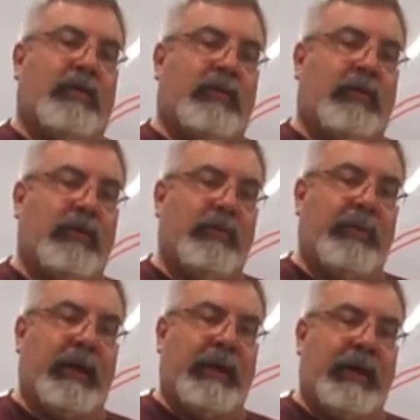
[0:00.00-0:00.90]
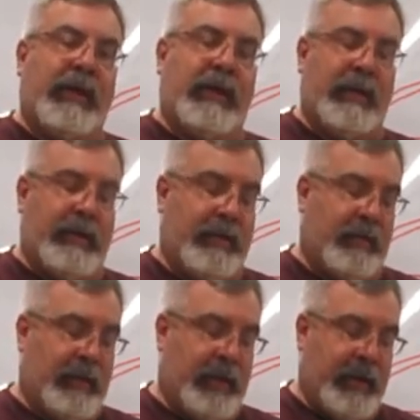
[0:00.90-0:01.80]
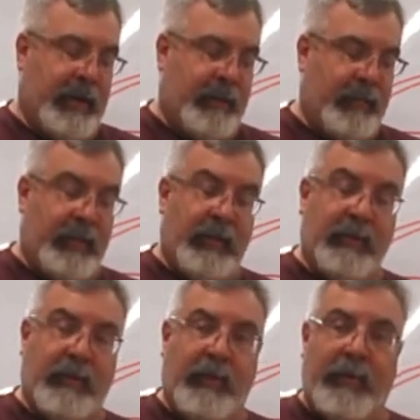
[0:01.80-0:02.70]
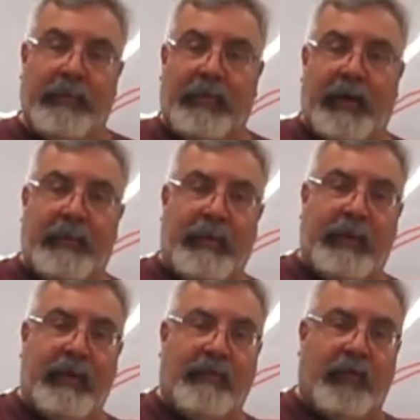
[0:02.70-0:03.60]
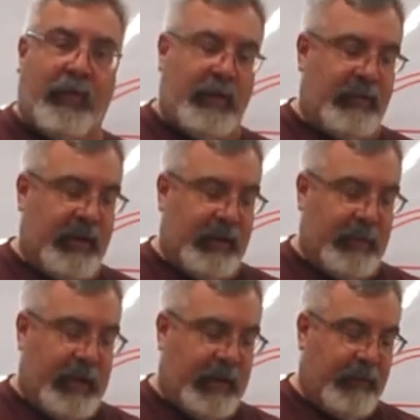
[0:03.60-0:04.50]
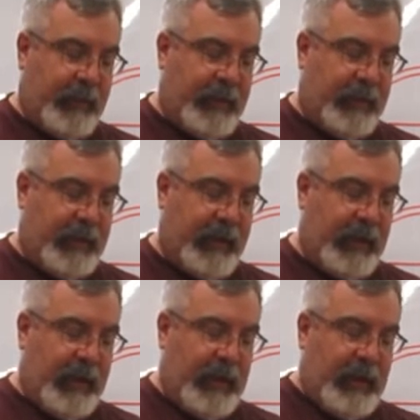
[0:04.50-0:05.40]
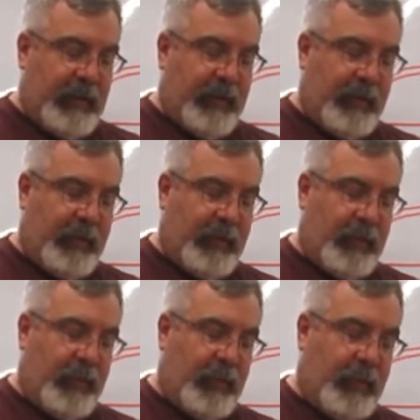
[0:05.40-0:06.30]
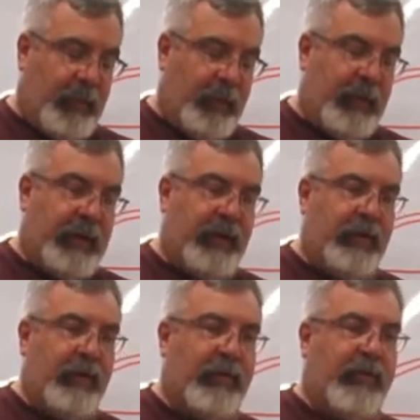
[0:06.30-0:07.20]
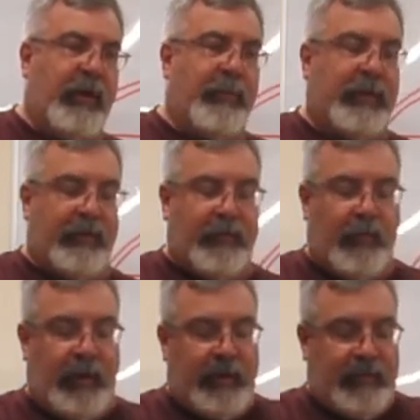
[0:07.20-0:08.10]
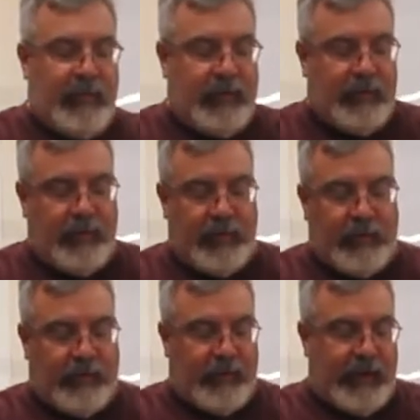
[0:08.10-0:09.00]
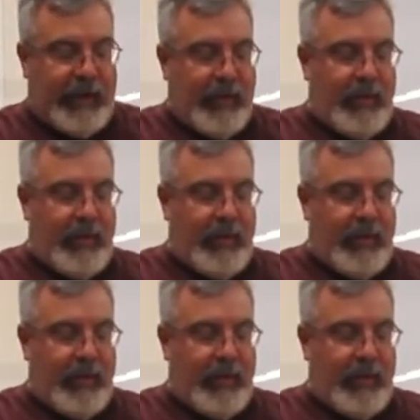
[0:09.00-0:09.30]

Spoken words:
too big. You know, I want to try to be able to get 40s on a match plate. Okay, so what we can do, there's a couple different ways you can do this. Okay,